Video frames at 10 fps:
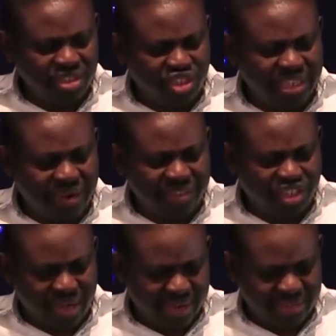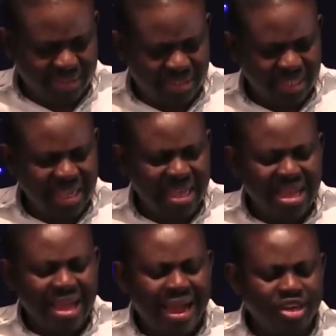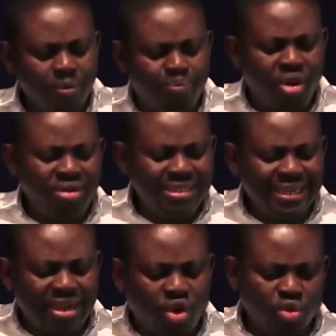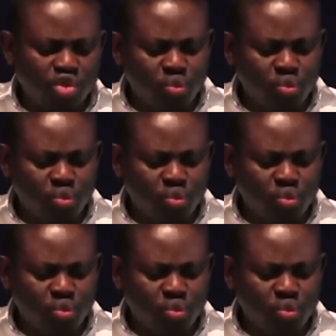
Cherishites, and upon the coast